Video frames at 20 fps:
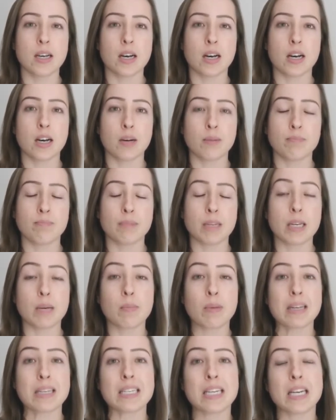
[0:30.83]

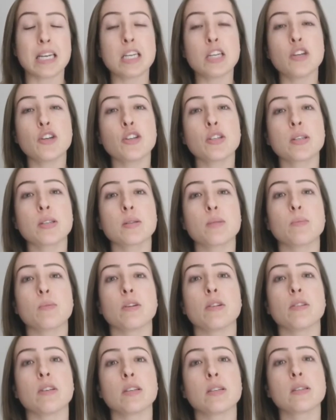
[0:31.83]
In my 10 years
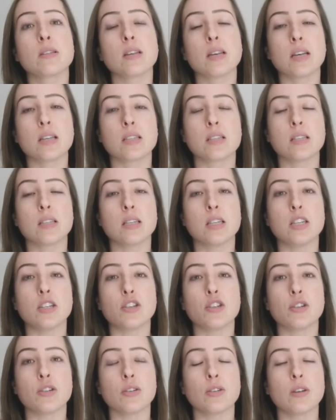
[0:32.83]
experience as a
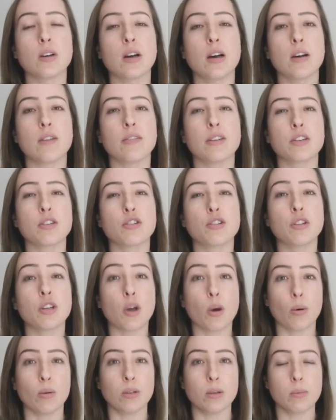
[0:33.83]
teacher, I've
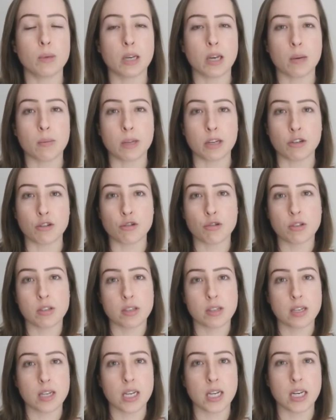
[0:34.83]
actually only become
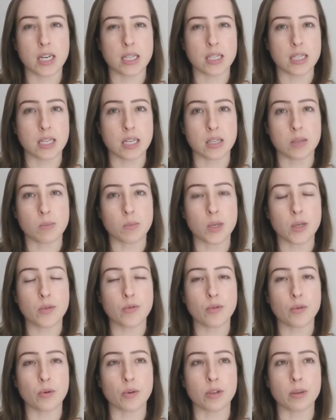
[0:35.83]
interested in
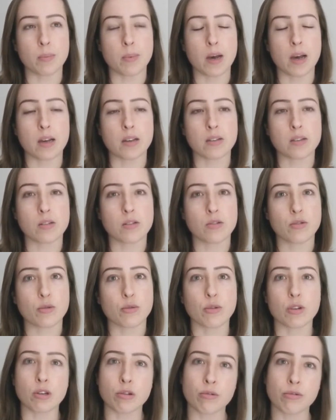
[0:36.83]
assessment for the past
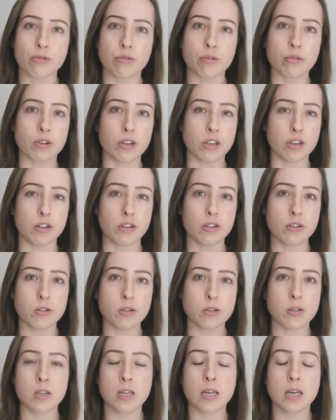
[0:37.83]
3 or 4
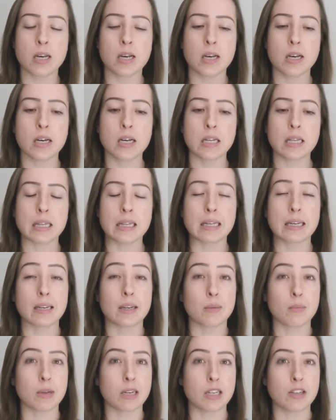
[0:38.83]
years.
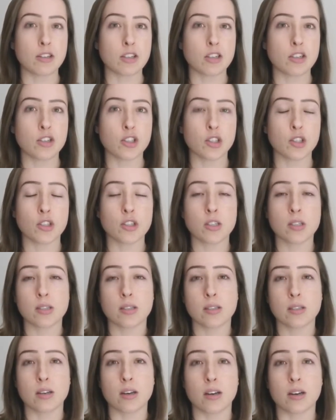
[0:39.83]
Like many
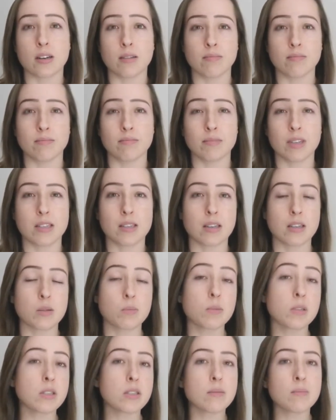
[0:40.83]
teachers,
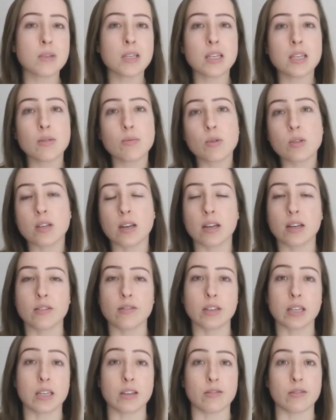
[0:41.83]
assessment to me was kind
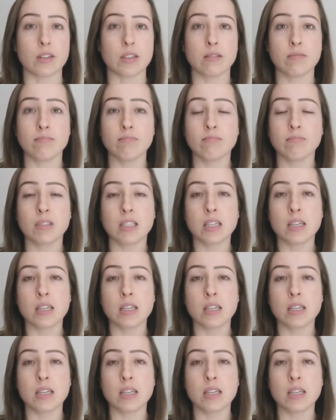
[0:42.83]
of a given.